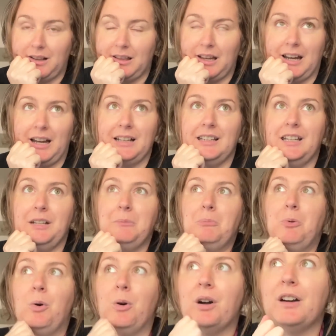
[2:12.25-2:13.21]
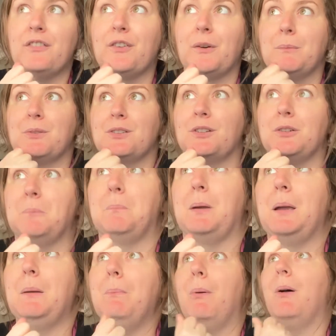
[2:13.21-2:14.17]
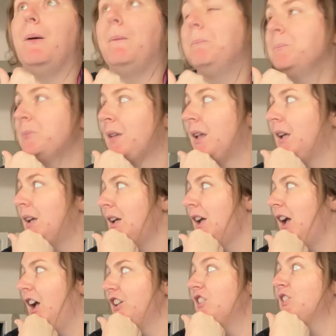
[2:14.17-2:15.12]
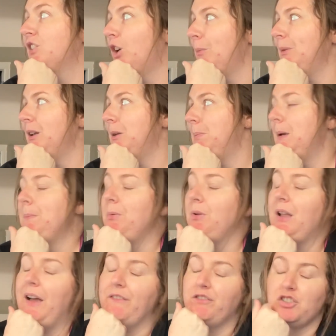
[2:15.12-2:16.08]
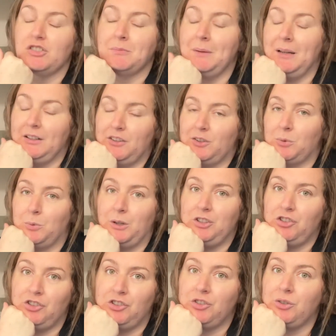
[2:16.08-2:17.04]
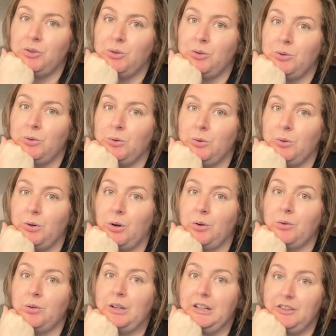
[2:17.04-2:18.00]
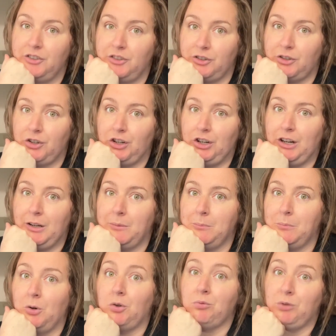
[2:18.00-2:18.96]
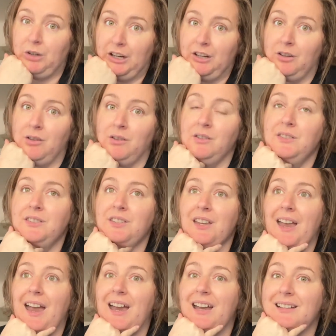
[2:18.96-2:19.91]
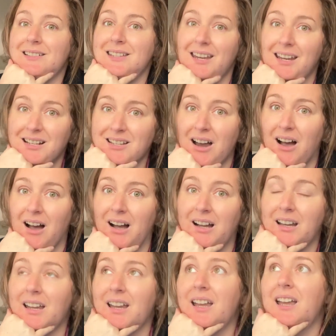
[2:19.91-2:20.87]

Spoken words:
Like, I need more from certain people. And so many people have just made the switch to Instagram Reels and TikTok.